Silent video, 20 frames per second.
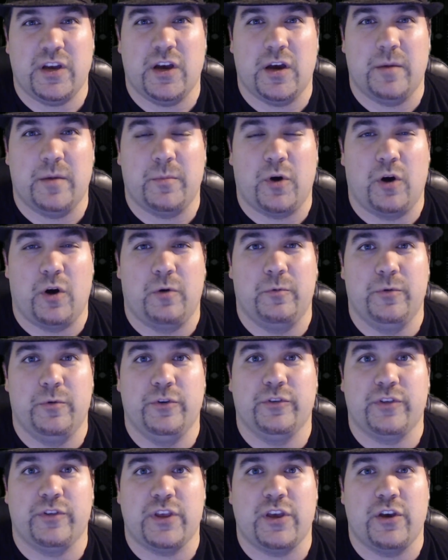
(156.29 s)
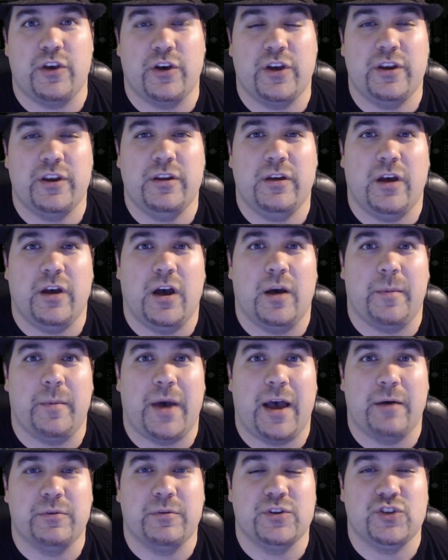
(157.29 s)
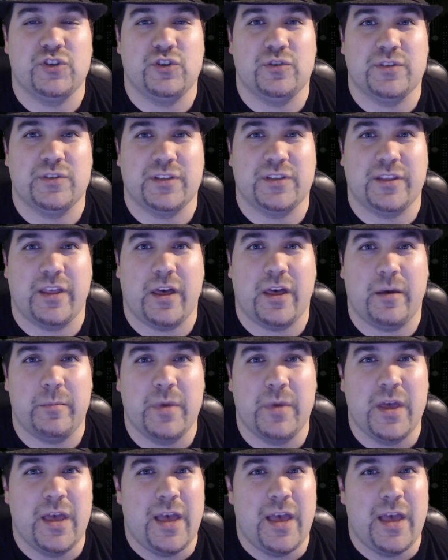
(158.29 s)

are really good. I was using them.